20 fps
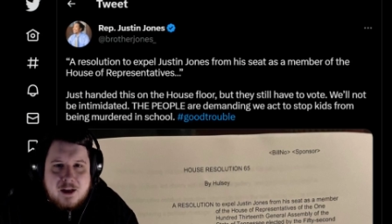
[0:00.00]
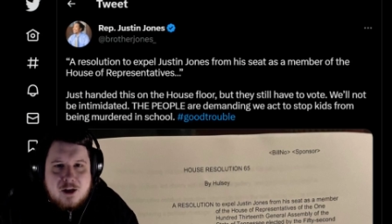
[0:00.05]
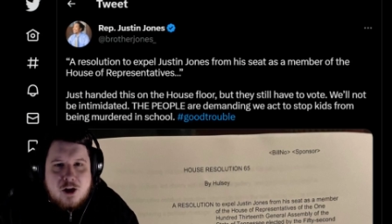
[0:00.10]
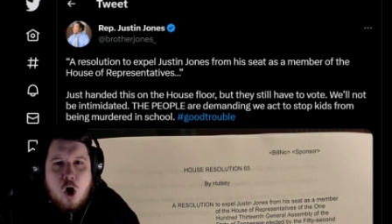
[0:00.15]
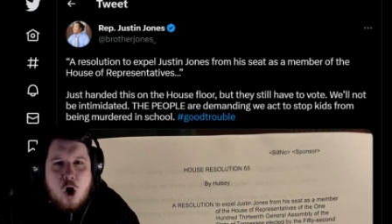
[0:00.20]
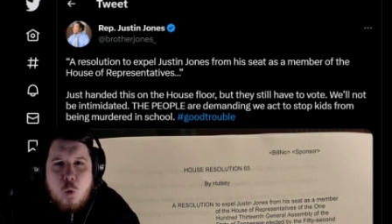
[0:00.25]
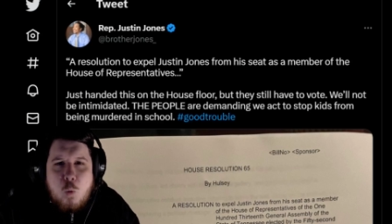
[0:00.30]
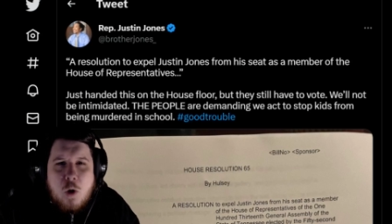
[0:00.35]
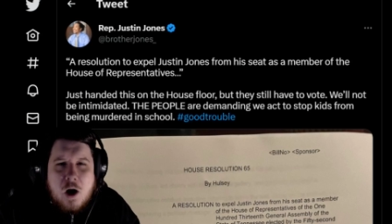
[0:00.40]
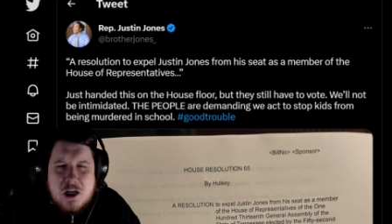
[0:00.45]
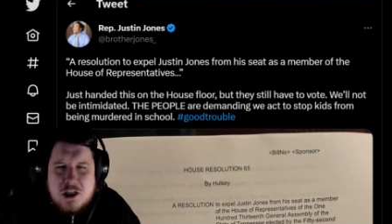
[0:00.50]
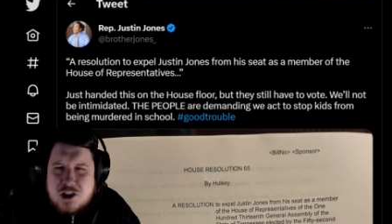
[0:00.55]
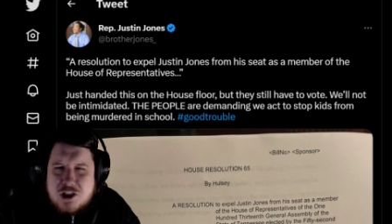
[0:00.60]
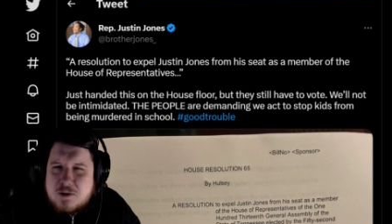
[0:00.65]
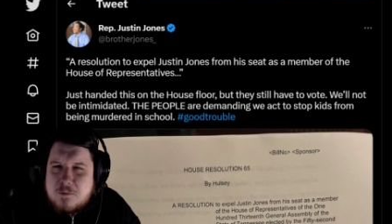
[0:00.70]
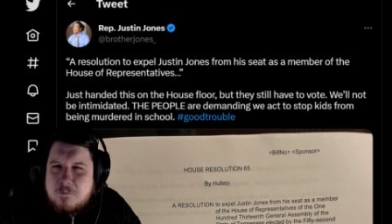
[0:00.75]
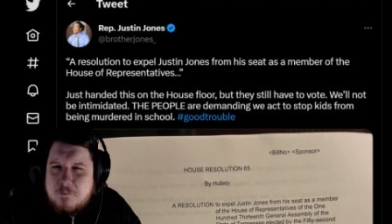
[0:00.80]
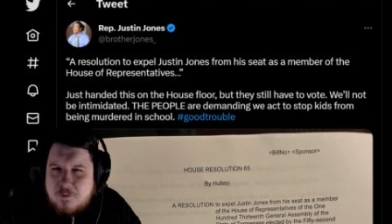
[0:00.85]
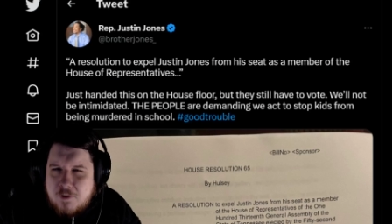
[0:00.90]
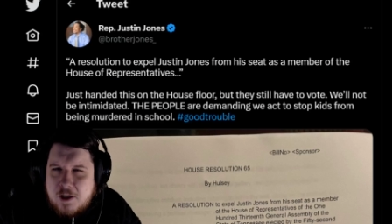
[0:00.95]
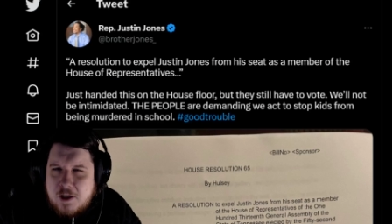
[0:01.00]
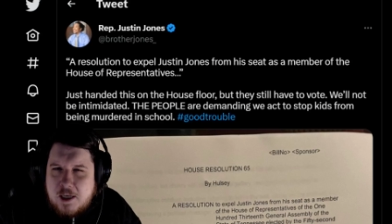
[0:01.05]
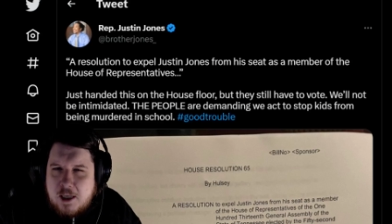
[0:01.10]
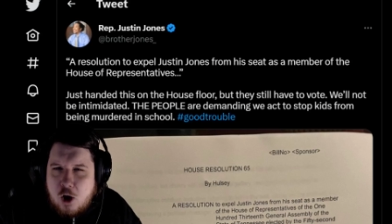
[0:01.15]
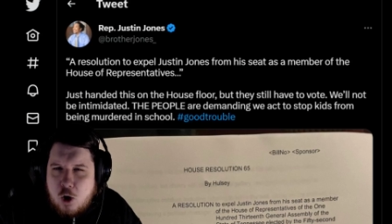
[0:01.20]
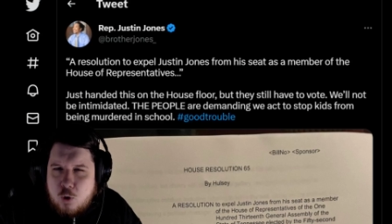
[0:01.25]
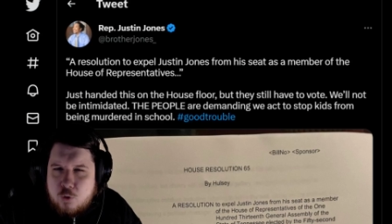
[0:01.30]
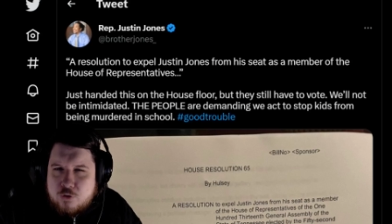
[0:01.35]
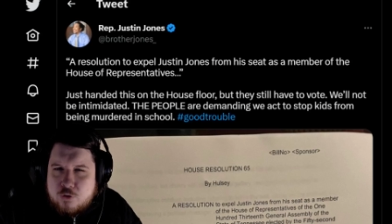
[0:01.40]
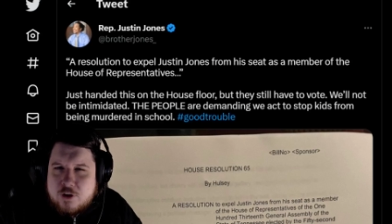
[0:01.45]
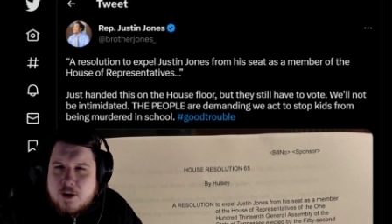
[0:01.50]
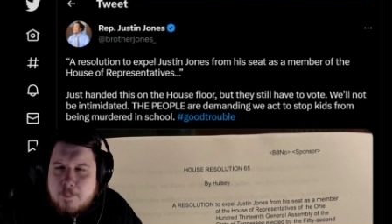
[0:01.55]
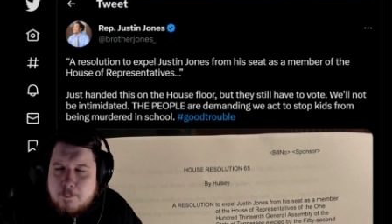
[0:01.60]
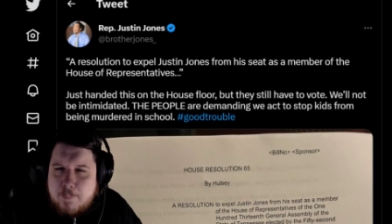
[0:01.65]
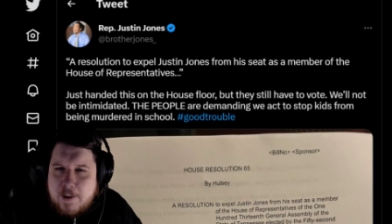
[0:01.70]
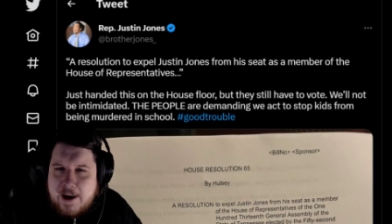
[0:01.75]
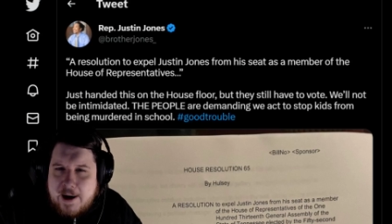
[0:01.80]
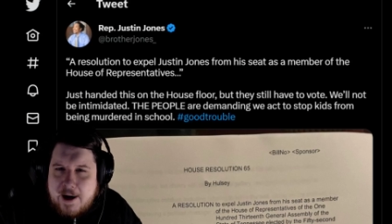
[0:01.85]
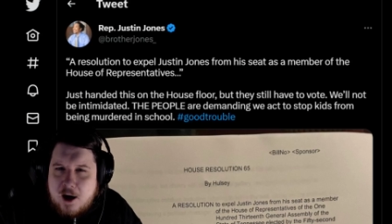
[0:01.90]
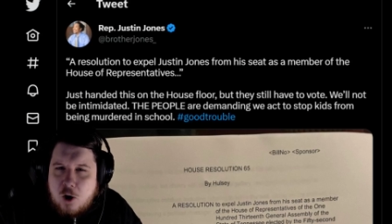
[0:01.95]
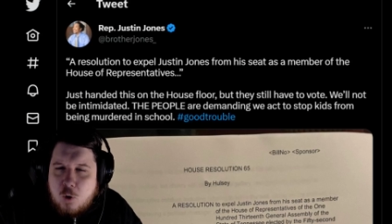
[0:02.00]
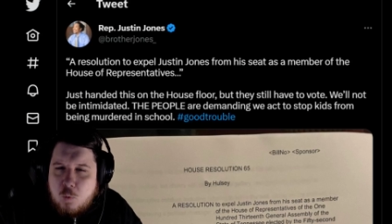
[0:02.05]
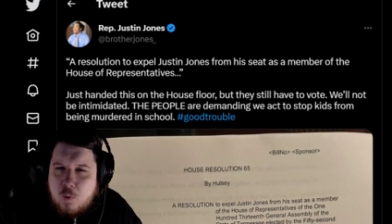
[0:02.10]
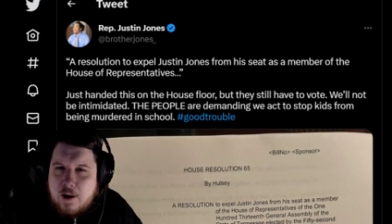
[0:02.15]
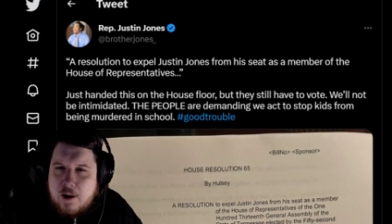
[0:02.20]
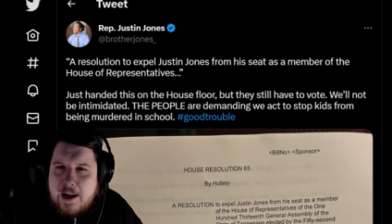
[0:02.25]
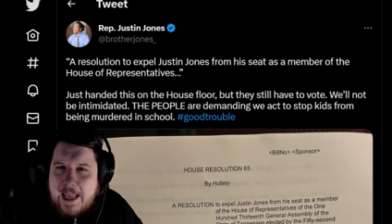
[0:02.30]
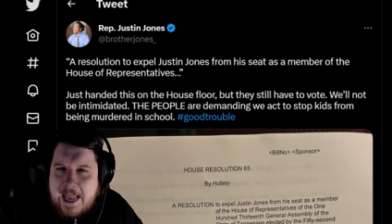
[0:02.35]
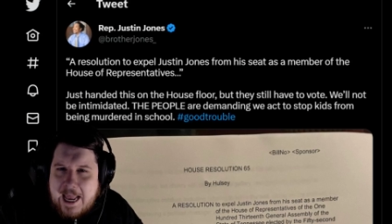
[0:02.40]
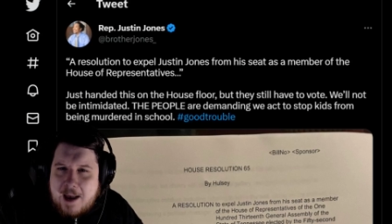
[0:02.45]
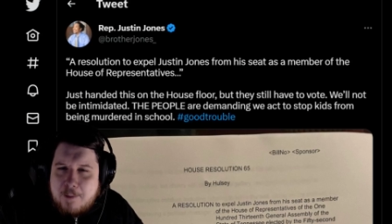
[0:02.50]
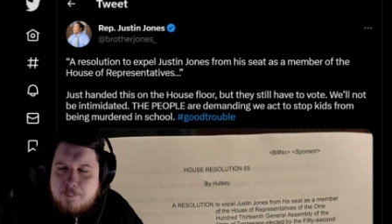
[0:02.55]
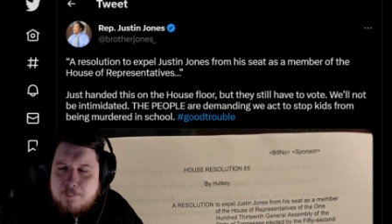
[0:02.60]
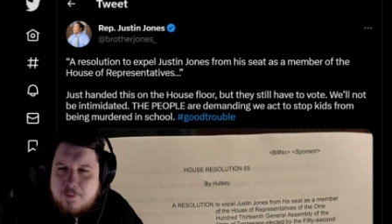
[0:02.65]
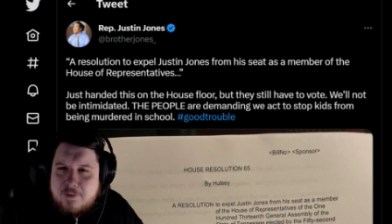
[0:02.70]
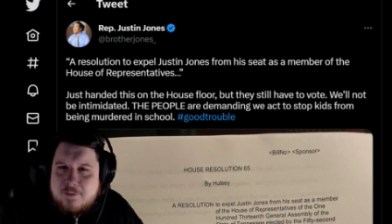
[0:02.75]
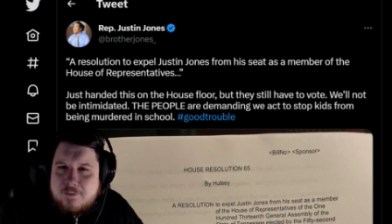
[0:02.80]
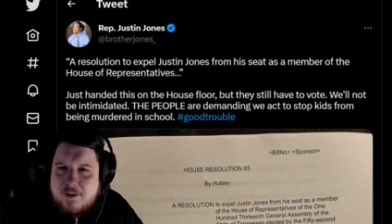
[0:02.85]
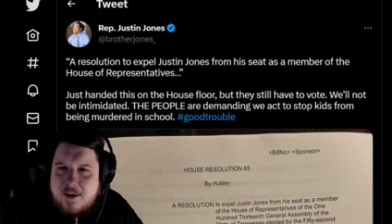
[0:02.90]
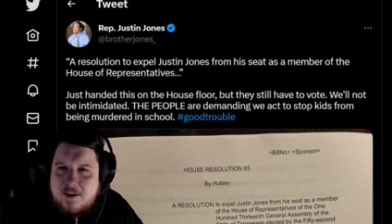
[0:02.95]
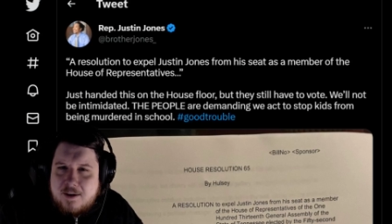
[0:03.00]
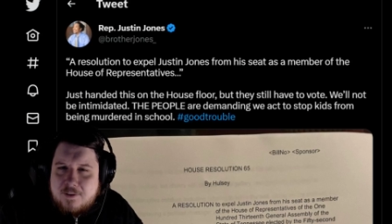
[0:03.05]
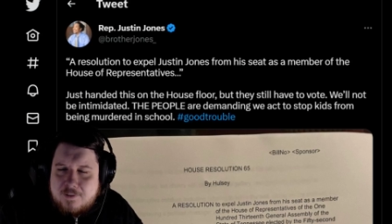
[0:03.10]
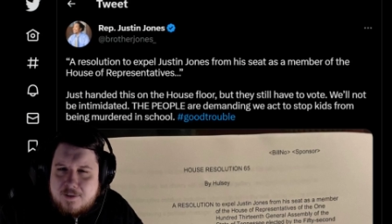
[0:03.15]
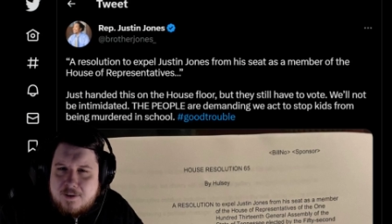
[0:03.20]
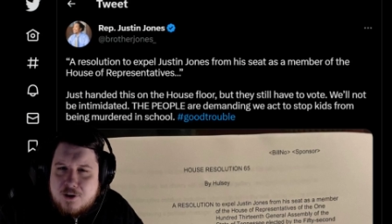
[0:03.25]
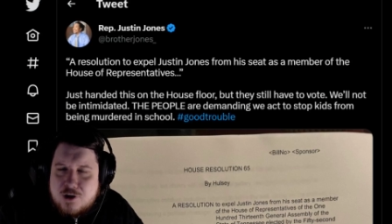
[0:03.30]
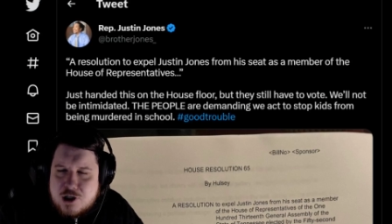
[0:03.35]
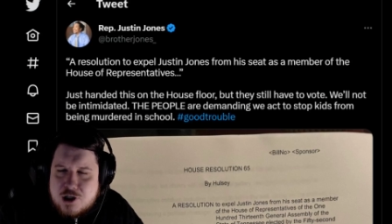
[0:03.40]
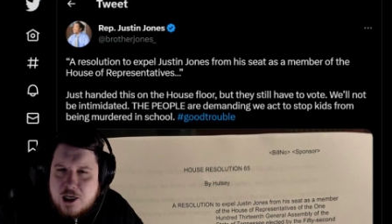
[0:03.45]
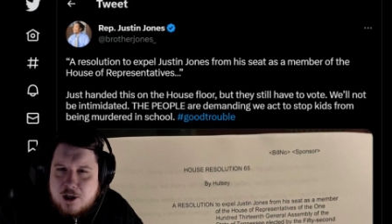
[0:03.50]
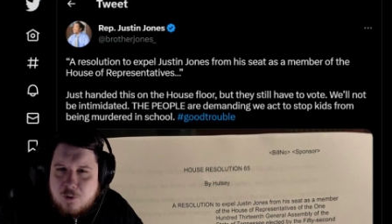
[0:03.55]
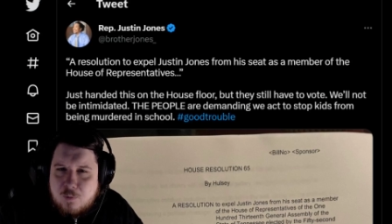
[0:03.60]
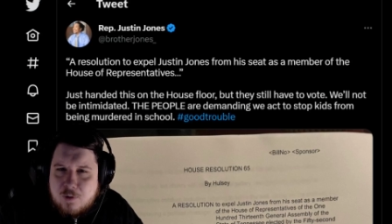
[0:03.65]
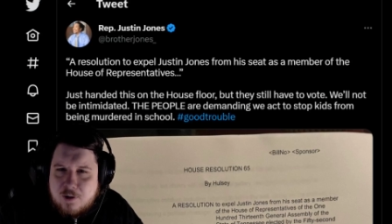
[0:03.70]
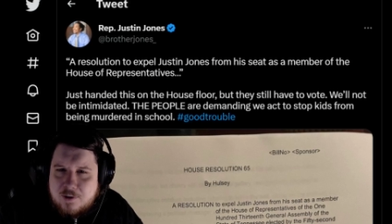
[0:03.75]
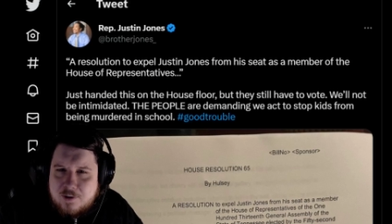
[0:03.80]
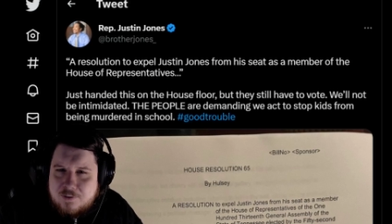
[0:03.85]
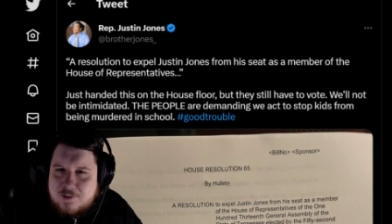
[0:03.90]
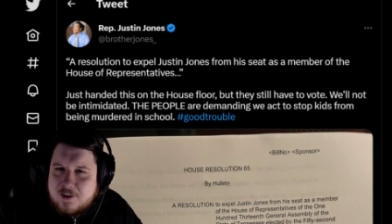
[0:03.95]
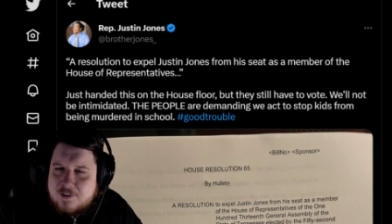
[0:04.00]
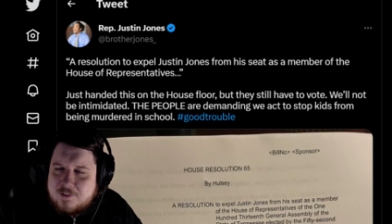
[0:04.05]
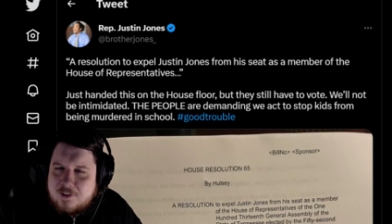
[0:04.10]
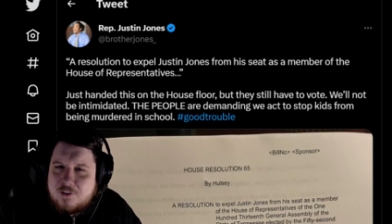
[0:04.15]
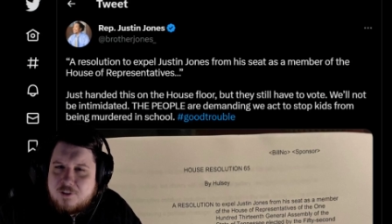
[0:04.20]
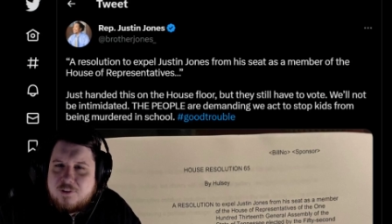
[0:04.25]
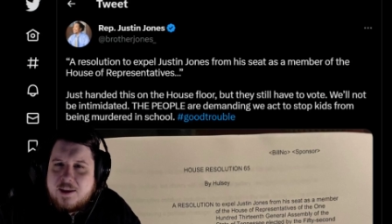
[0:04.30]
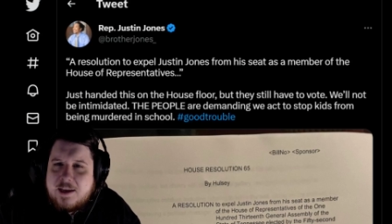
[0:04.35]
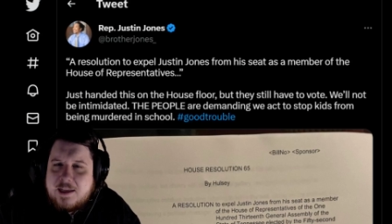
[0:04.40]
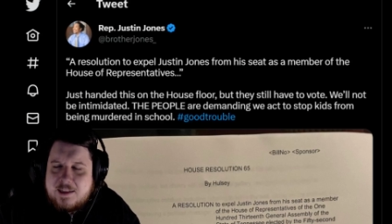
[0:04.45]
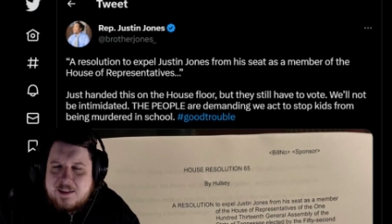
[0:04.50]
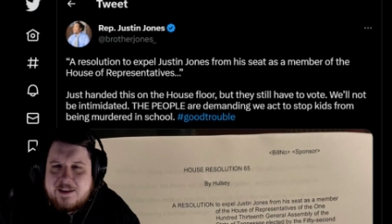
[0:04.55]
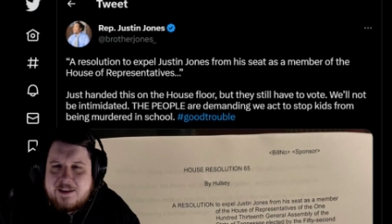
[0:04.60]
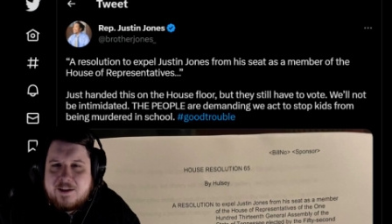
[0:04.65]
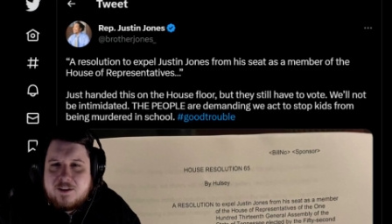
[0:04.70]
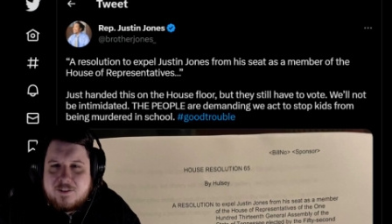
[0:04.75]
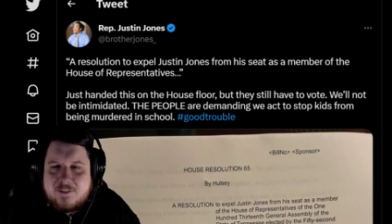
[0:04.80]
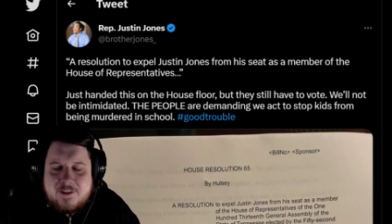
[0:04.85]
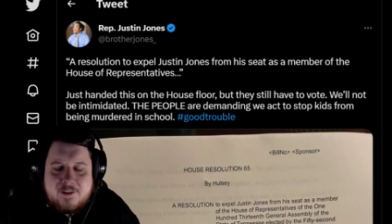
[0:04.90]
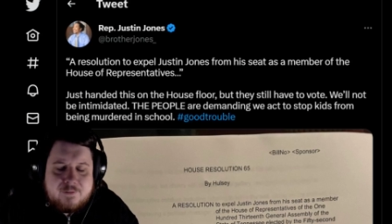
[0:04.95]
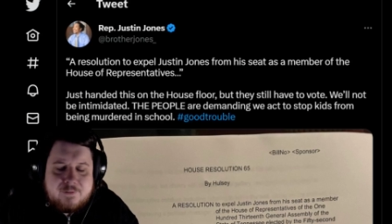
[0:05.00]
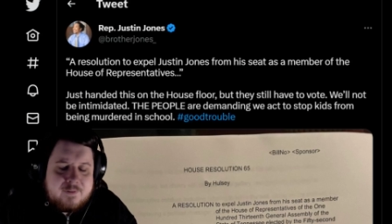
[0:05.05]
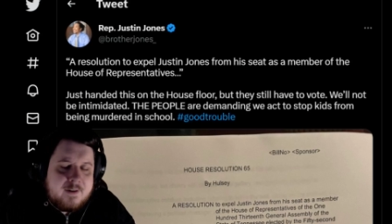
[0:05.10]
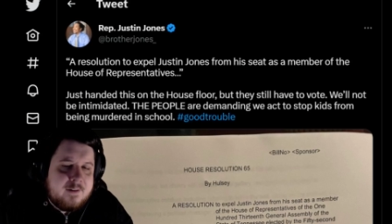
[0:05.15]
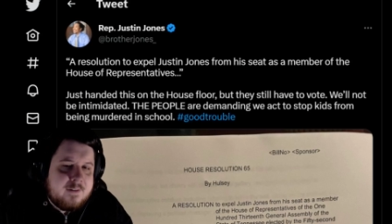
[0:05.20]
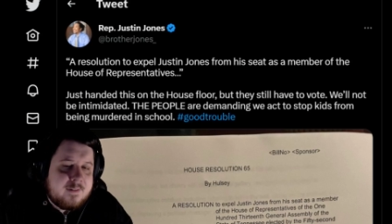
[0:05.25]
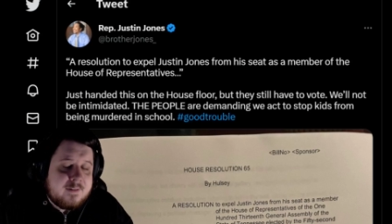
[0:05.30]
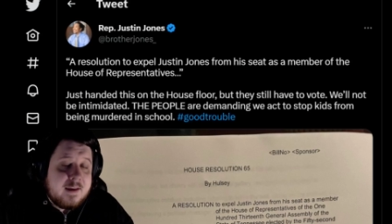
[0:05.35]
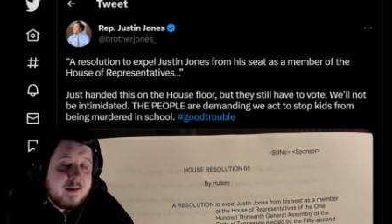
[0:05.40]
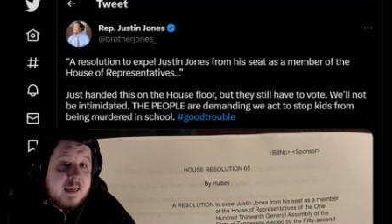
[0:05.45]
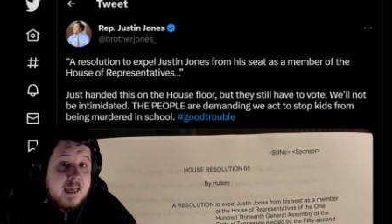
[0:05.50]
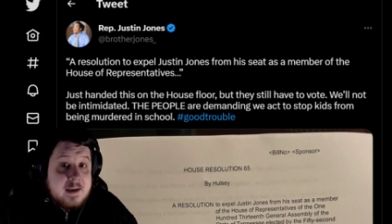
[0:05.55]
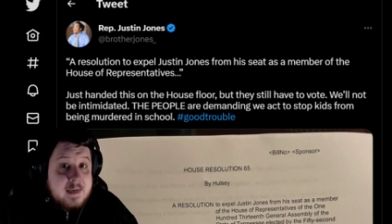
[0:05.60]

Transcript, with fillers: Go watch some videos and compare what happened in Tennessee to January 6th. There's a clear difference.